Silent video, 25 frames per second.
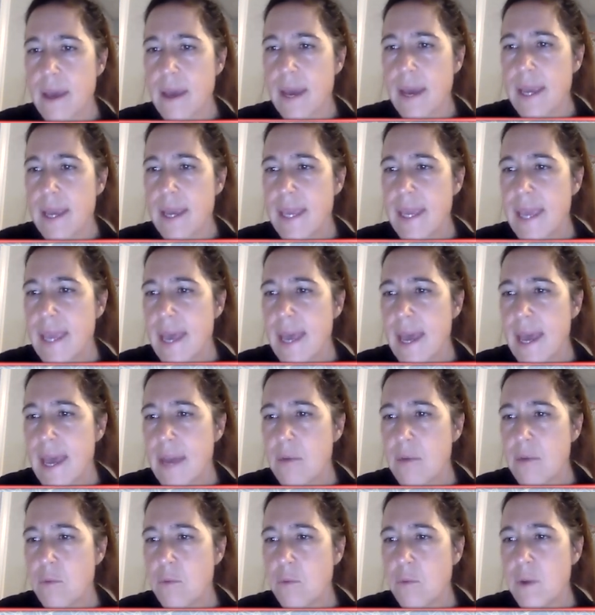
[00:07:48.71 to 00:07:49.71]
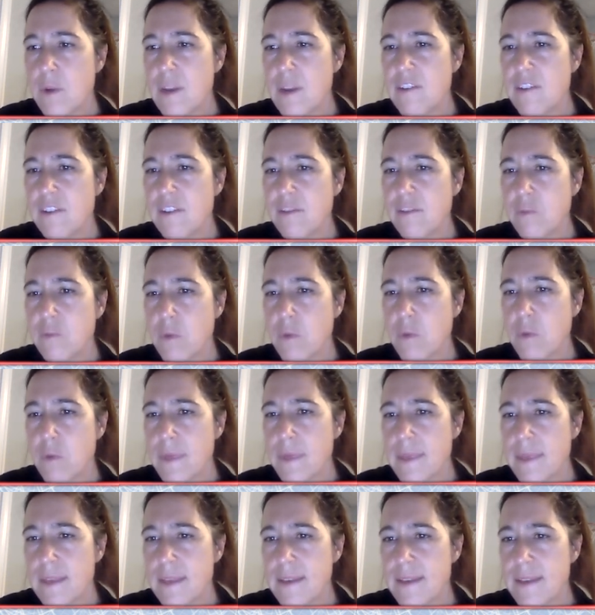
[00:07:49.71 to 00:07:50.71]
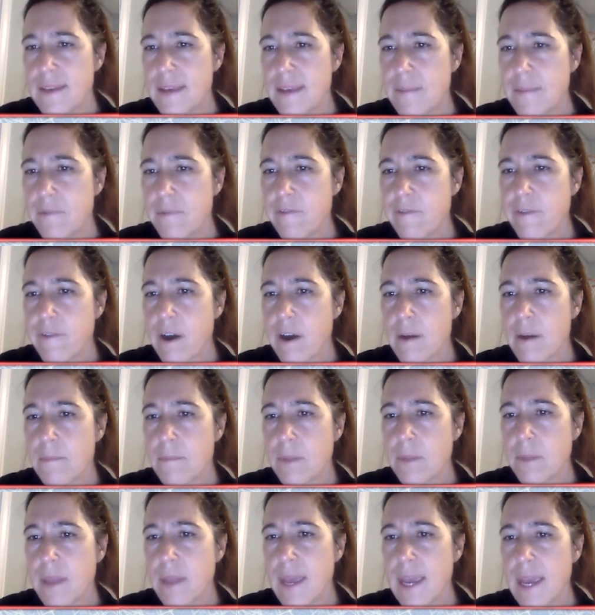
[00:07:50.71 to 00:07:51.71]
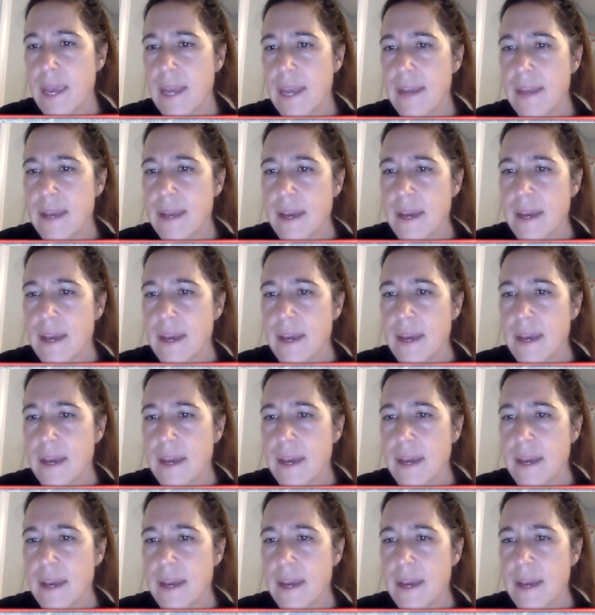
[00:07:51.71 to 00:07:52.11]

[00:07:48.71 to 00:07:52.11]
again, we just want the tip of our blade